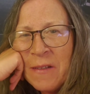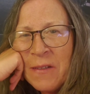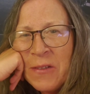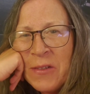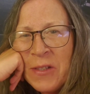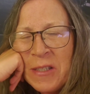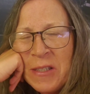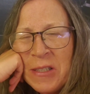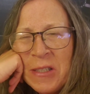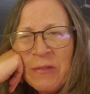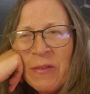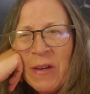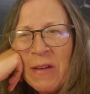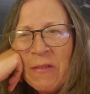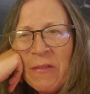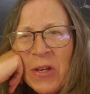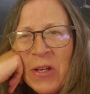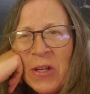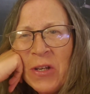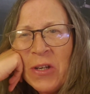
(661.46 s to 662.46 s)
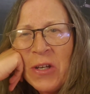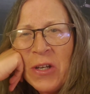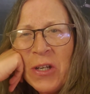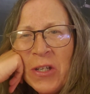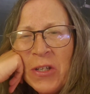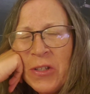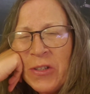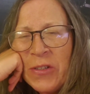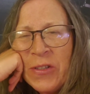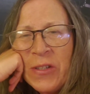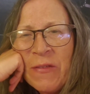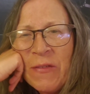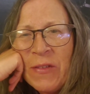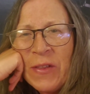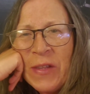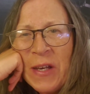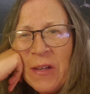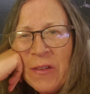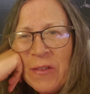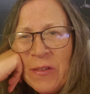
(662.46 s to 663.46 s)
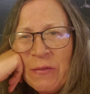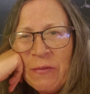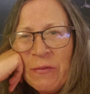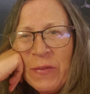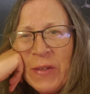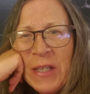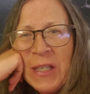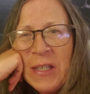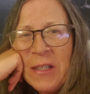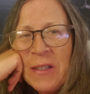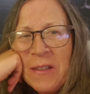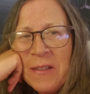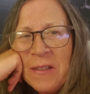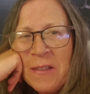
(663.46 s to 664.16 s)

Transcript: 6,500 or 7,000 feet,